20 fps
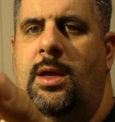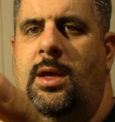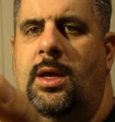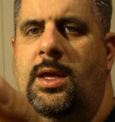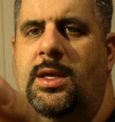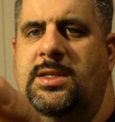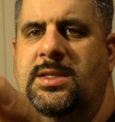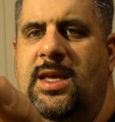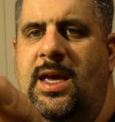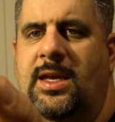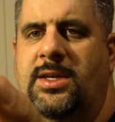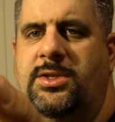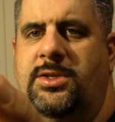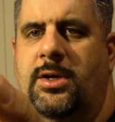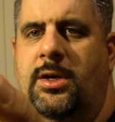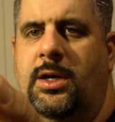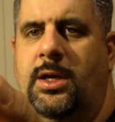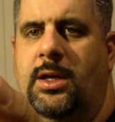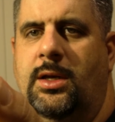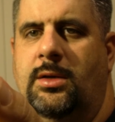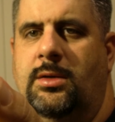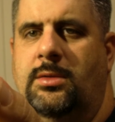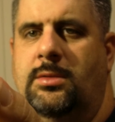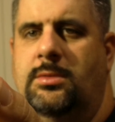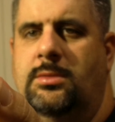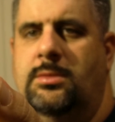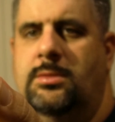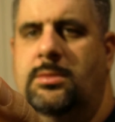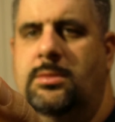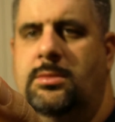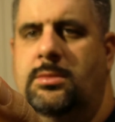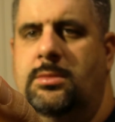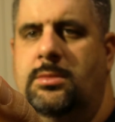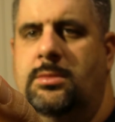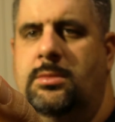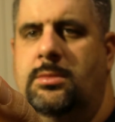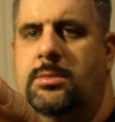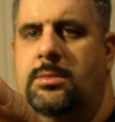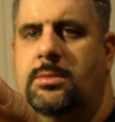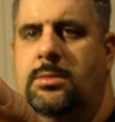Is that circuit.
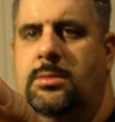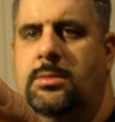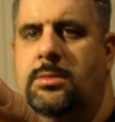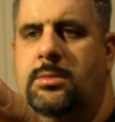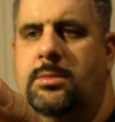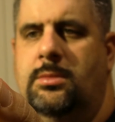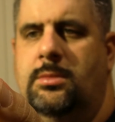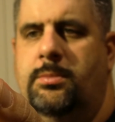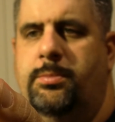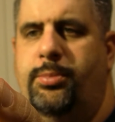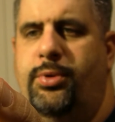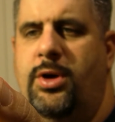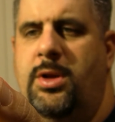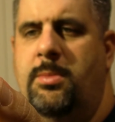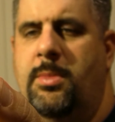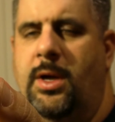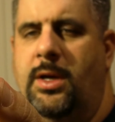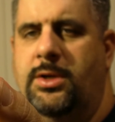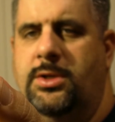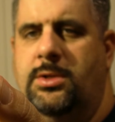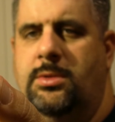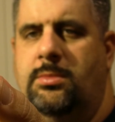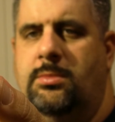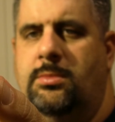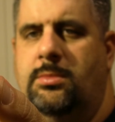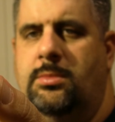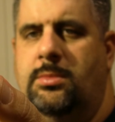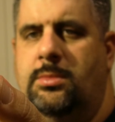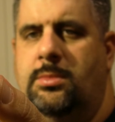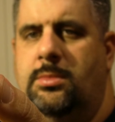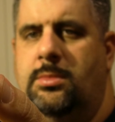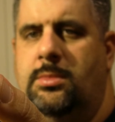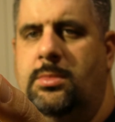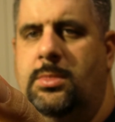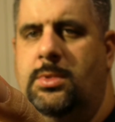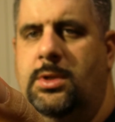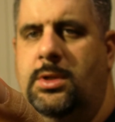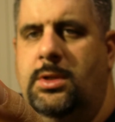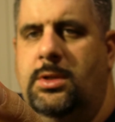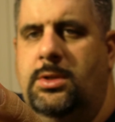Pretty much.
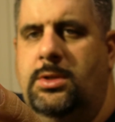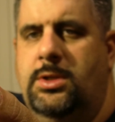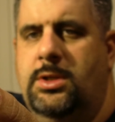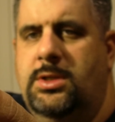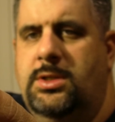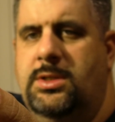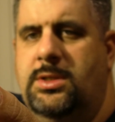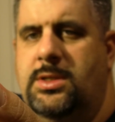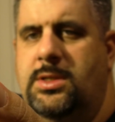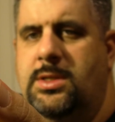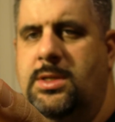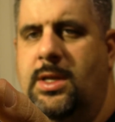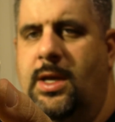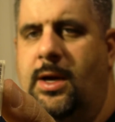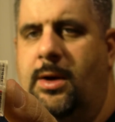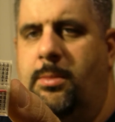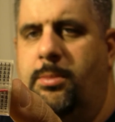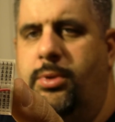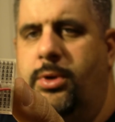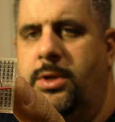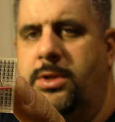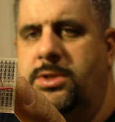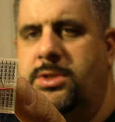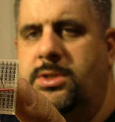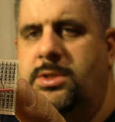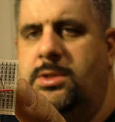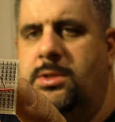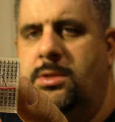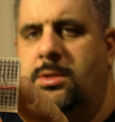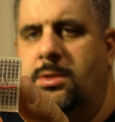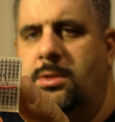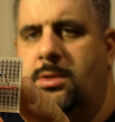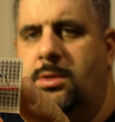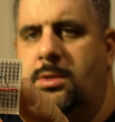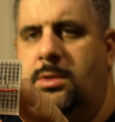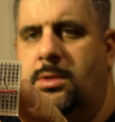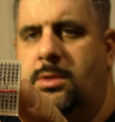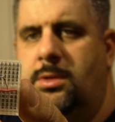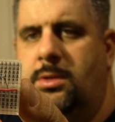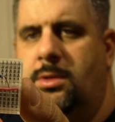It just outputs
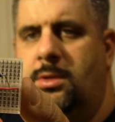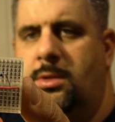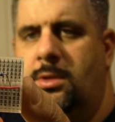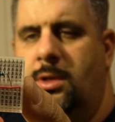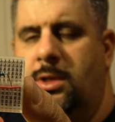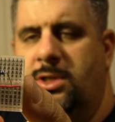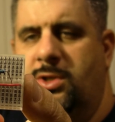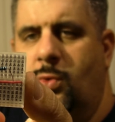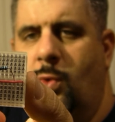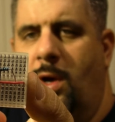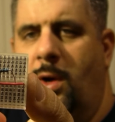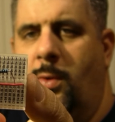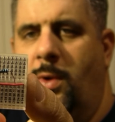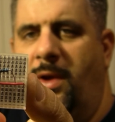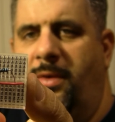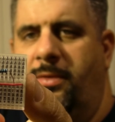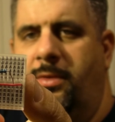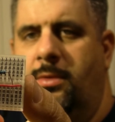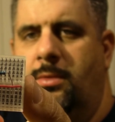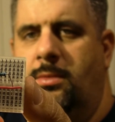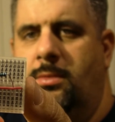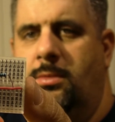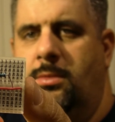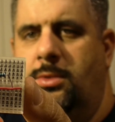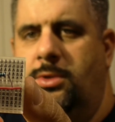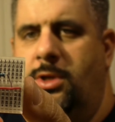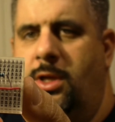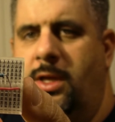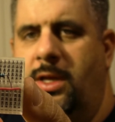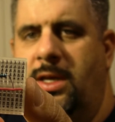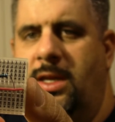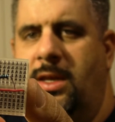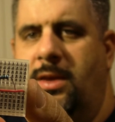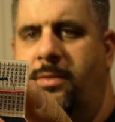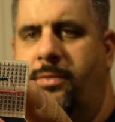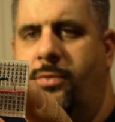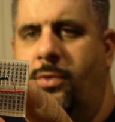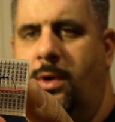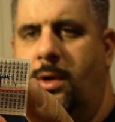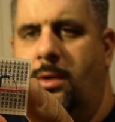a square wave. That's all I need
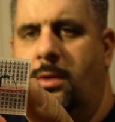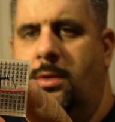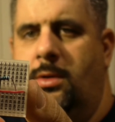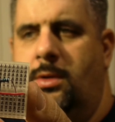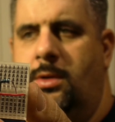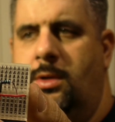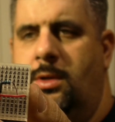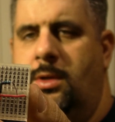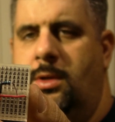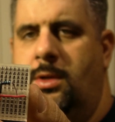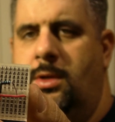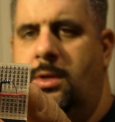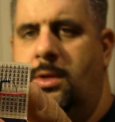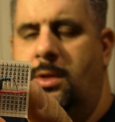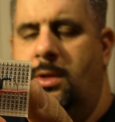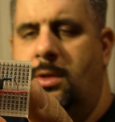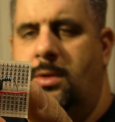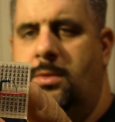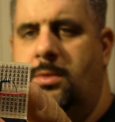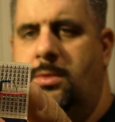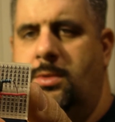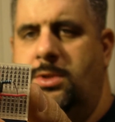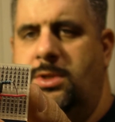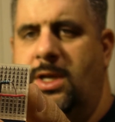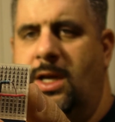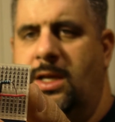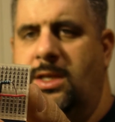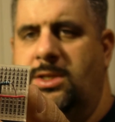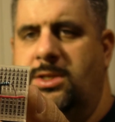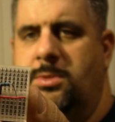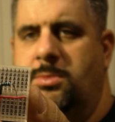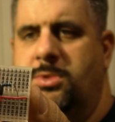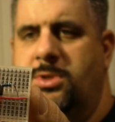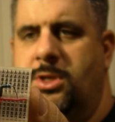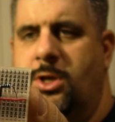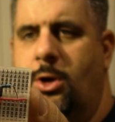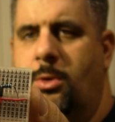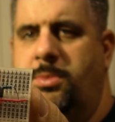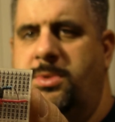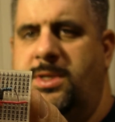it for. Checking some
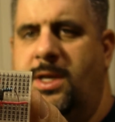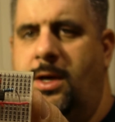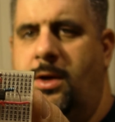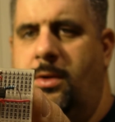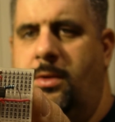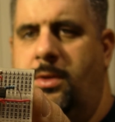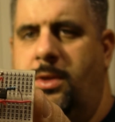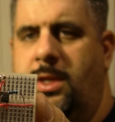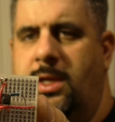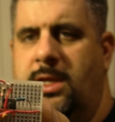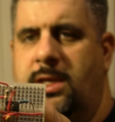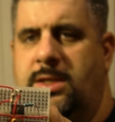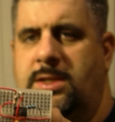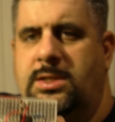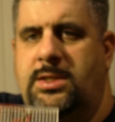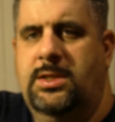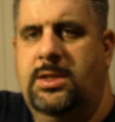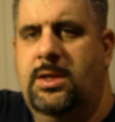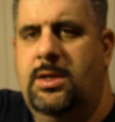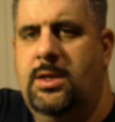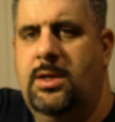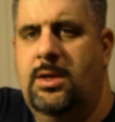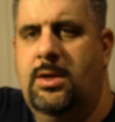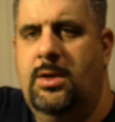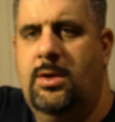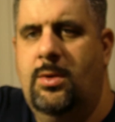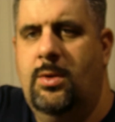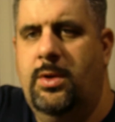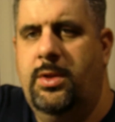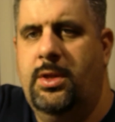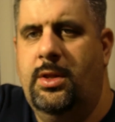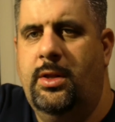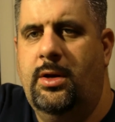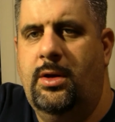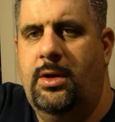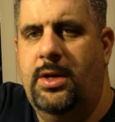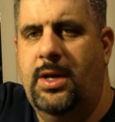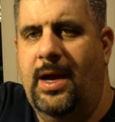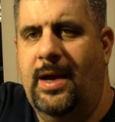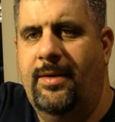scopes out. This, with a
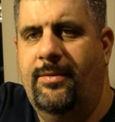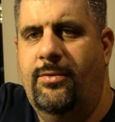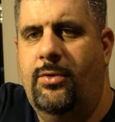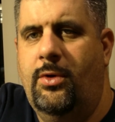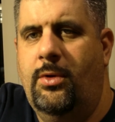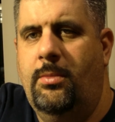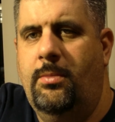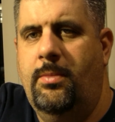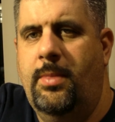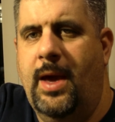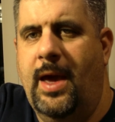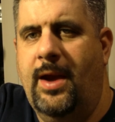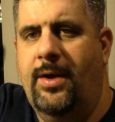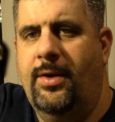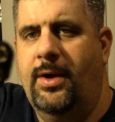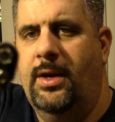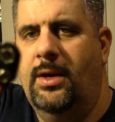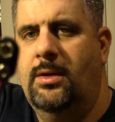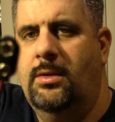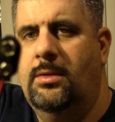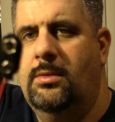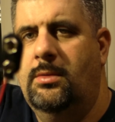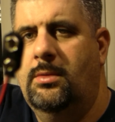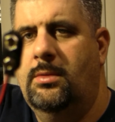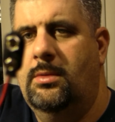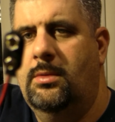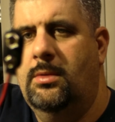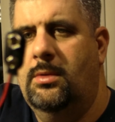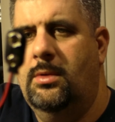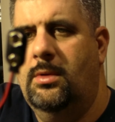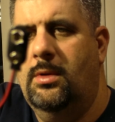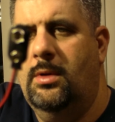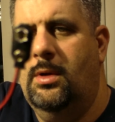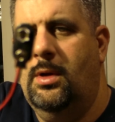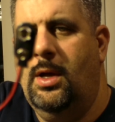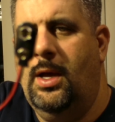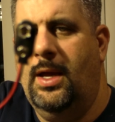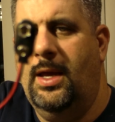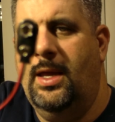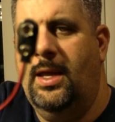little 9-volt battery,
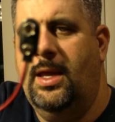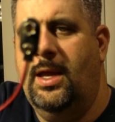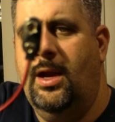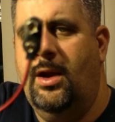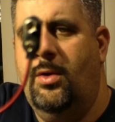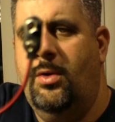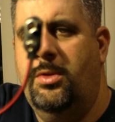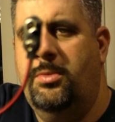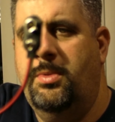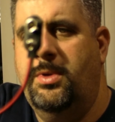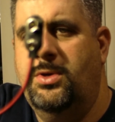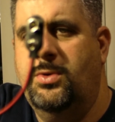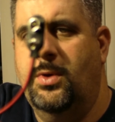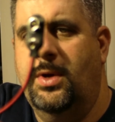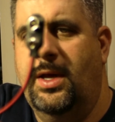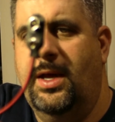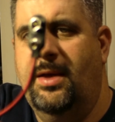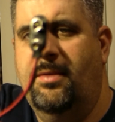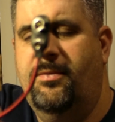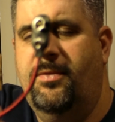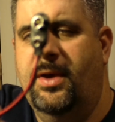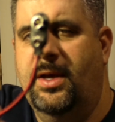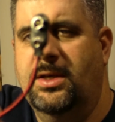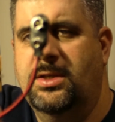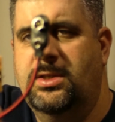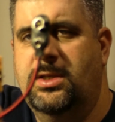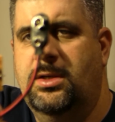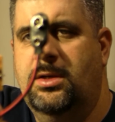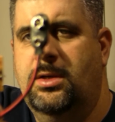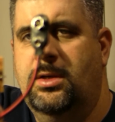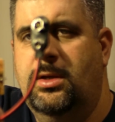I can carry with me to a Hamfest